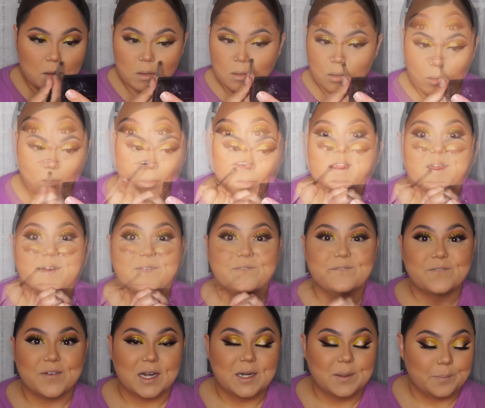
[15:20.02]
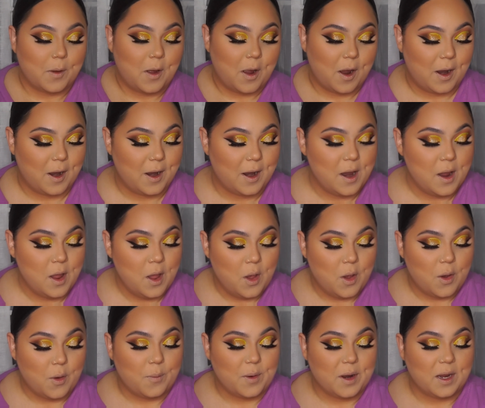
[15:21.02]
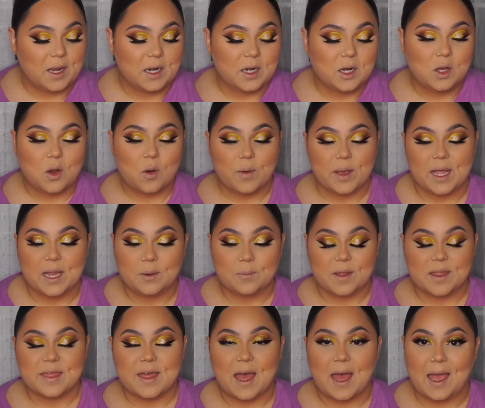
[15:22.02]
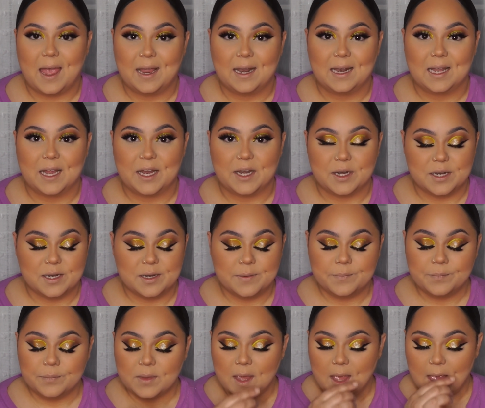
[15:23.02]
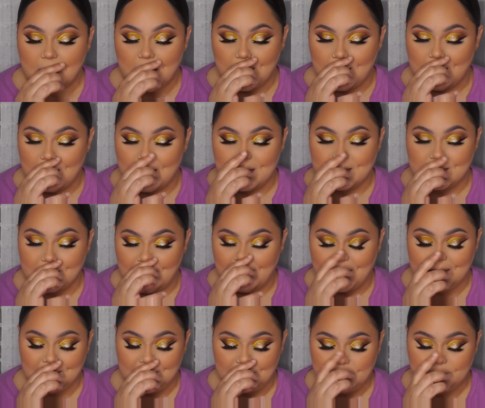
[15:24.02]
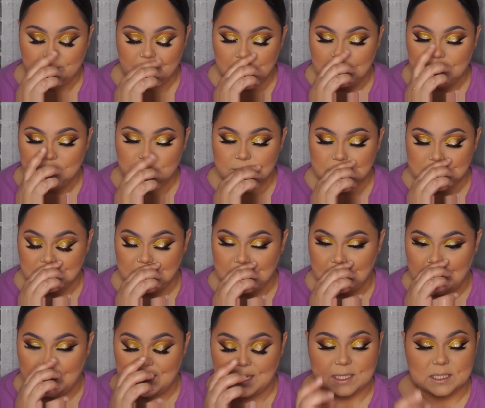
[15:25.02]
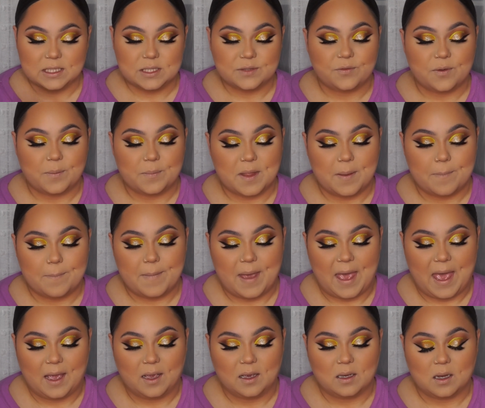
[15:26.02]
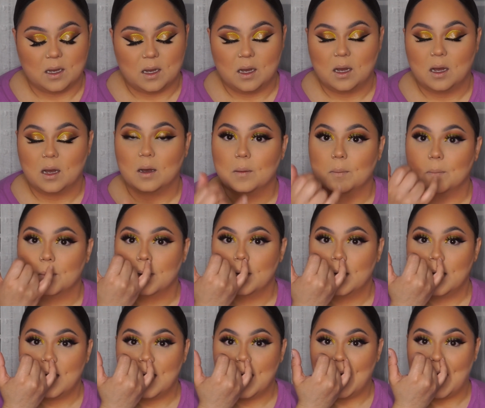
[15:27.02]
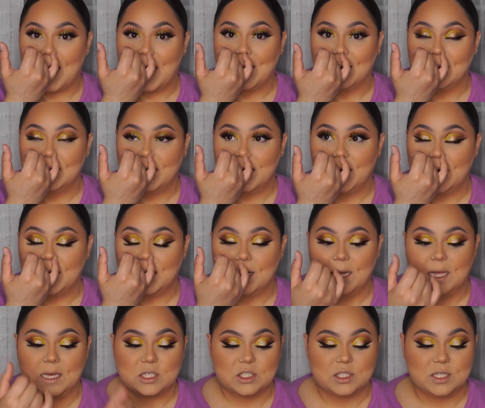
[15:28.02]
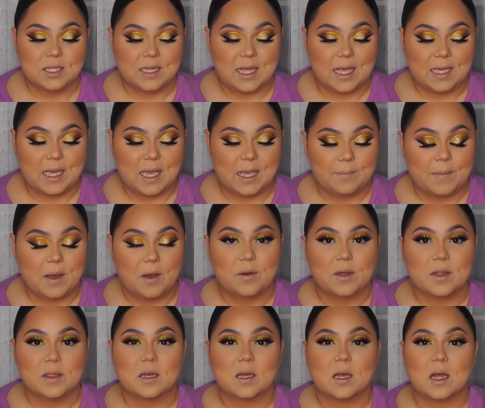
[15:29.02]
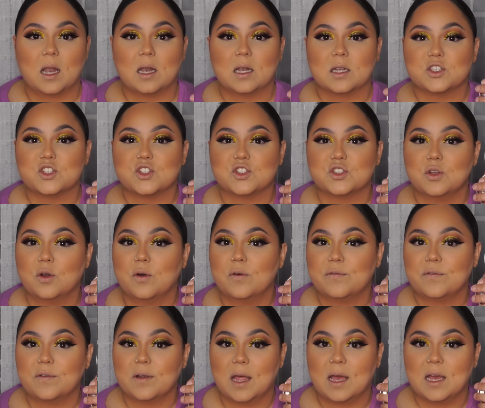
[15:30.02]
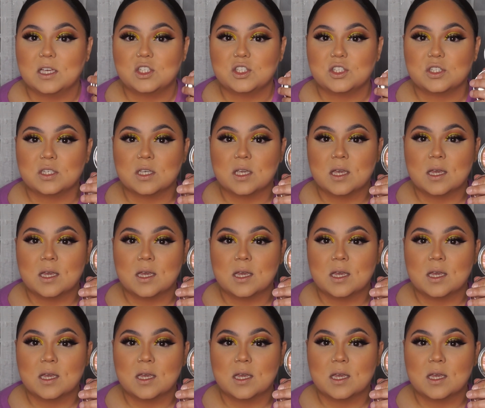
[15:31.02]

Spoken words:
Now for the fun part, we're gonna go in with highlighter. And the highlighter I'm gonna use today is from the MAC holiday collection that came out in the color Snow Flush.